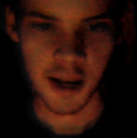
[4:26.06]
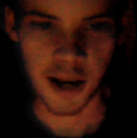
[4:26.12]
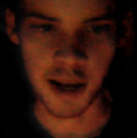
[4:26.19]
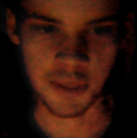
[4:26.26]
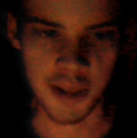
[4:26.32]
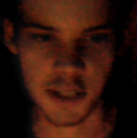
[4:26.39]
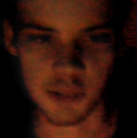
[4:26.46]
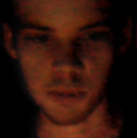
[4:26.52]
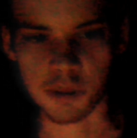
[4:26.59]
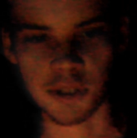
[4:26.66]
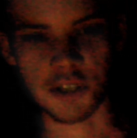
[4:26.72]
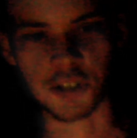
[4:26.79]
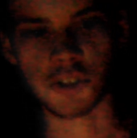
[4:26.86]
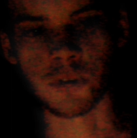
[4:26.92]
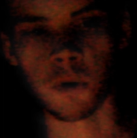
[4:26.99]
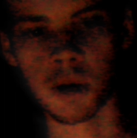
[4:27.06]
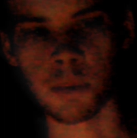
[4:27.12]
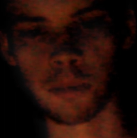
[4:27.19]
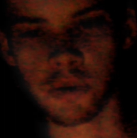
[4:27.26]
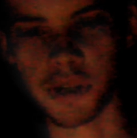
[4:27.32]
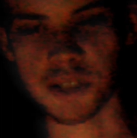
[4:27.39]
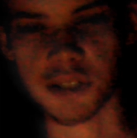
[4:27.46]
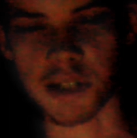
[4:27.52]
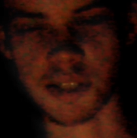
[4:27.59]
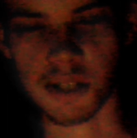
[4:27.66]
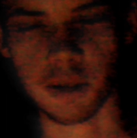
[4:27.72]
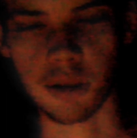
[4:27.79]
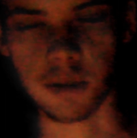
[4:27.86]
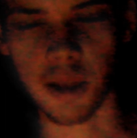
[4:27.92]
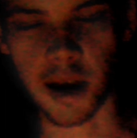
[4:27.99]
And that's what this story brings us,
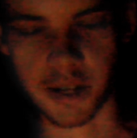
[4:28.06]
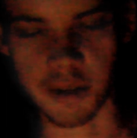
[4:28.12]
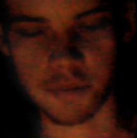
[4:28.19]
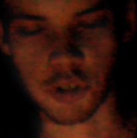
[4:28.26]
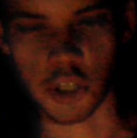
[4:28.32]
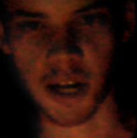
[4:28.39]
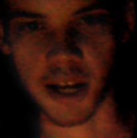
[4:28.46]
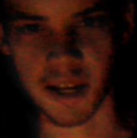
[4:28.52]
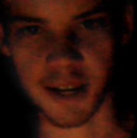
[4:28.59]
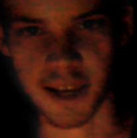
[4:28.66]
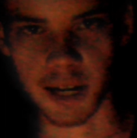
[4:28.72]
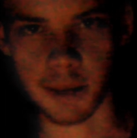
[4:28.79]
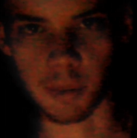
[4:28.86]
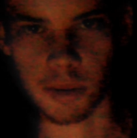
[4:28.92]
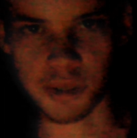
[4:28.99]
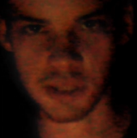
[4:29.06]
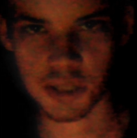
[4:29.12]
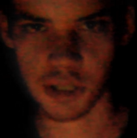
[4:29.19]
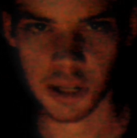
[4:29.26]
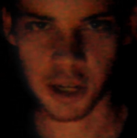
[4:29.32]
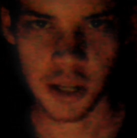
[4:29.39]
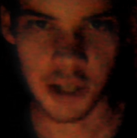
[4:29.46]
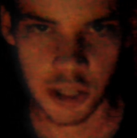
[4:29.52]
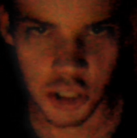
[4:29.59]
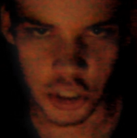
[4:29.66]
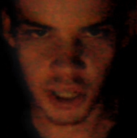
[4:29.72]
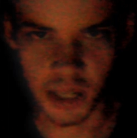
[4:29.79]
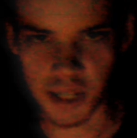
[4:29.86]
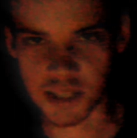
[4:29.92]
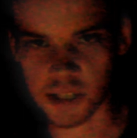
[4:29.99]
a lot of giant animals.
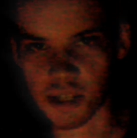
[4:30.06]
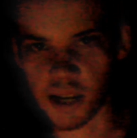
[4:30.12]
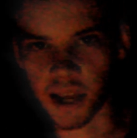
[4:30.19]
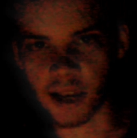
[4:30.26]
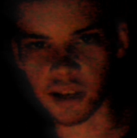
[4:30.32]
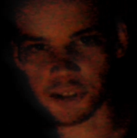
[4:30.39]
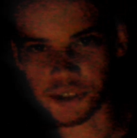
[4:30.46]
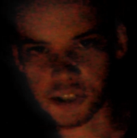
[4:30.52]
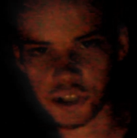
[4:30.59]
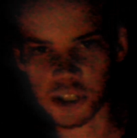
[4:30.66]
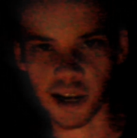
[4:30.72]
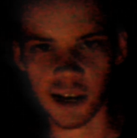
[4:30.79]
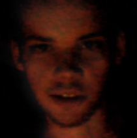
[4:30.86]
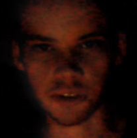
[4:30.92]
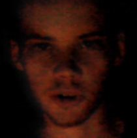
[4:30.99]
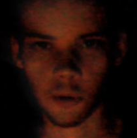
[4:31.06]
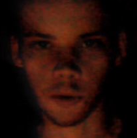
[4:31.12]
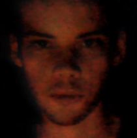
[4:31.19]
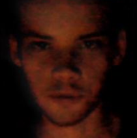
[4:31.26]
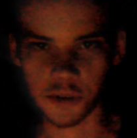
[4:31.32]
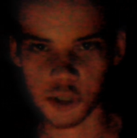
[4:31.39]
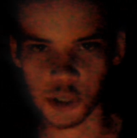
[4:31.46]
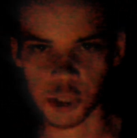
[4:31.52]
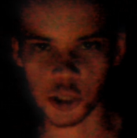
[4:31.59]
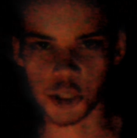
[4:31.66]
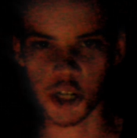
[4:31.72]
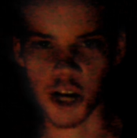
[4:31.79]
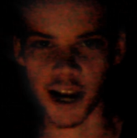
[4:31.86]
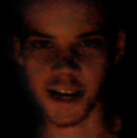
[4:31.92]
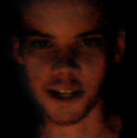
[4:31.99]
Giant snails, giant goldfish,
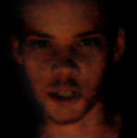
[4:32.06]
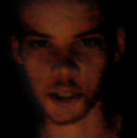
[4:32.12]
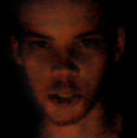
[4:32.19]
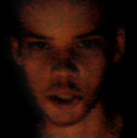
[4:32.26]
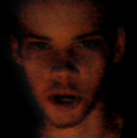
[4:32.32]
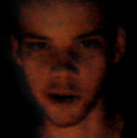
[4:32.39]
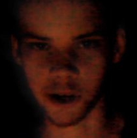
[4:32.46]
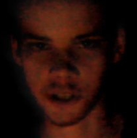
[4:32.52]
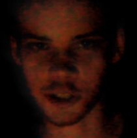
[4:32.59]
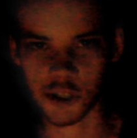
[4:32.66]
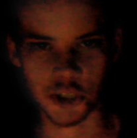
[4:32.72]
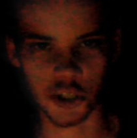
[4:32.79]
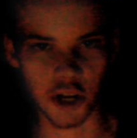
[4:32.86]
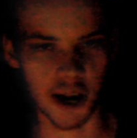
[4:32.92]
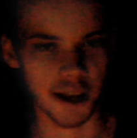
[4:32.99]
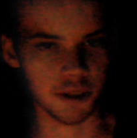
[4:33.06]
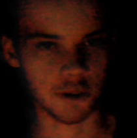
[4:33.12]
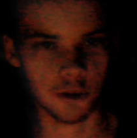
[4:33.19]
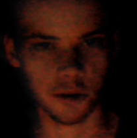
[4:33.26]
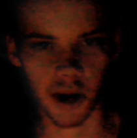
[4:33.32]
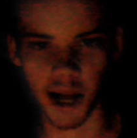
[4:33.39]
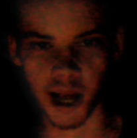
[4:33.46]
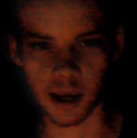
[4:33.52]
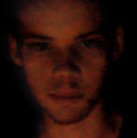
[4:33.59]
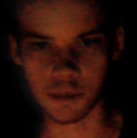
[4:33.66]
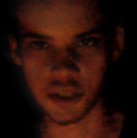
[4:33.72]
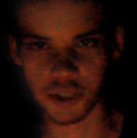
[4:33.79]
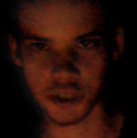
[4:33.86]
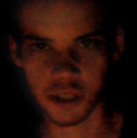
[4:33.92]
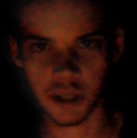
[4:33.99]
giant sharks, giant
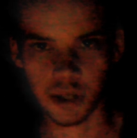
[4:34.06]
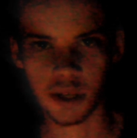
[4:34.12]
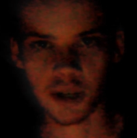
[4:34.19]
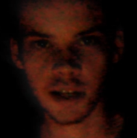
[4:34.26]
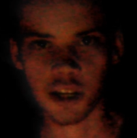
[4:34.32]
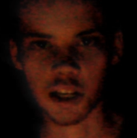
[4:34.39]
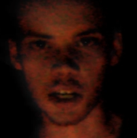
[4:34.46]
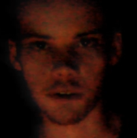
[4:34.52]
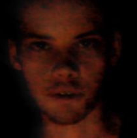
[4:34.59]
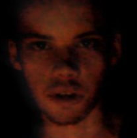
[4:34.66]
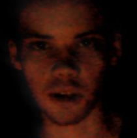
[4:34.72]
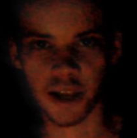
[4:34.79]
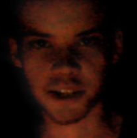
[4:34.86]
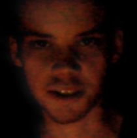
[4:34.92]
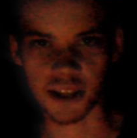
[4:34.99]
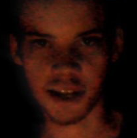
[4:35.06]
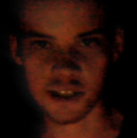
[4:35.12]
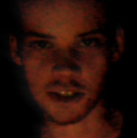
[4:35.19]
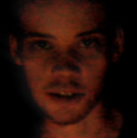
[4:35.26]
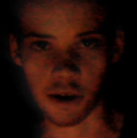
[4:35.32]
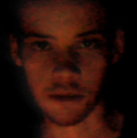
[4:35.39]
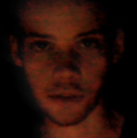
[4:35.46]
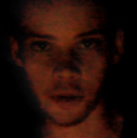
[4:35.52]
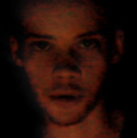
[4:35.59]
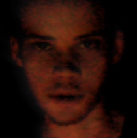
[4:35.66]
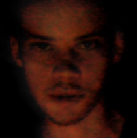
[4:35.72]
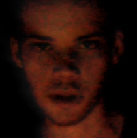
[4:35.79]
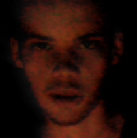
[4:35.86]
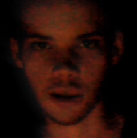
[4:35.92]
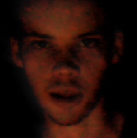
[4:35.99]
crabs. And if you like that stuff,
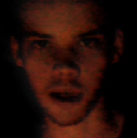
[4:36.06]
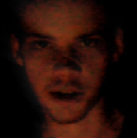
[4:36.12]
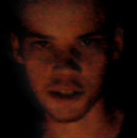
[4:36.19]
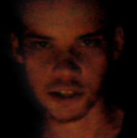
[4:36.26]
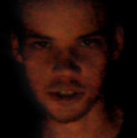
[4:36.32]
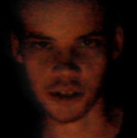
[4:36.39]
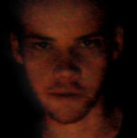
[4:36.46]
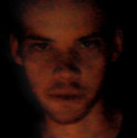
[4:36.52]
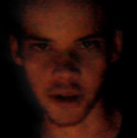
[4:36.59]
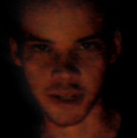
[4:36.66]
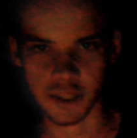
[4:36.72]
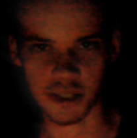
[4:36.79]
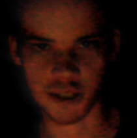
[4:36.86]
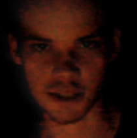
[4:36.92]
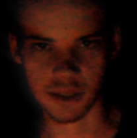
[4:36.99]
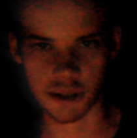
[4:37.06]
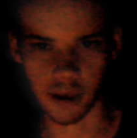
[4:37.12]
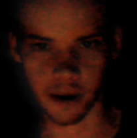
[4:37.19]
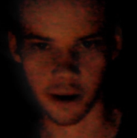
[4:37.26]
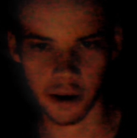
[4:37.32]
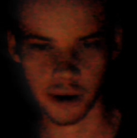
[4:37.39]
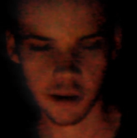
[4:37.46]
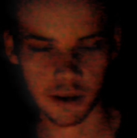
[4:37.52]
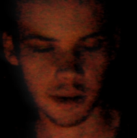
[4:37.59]
there's a lot of stuff like this in there.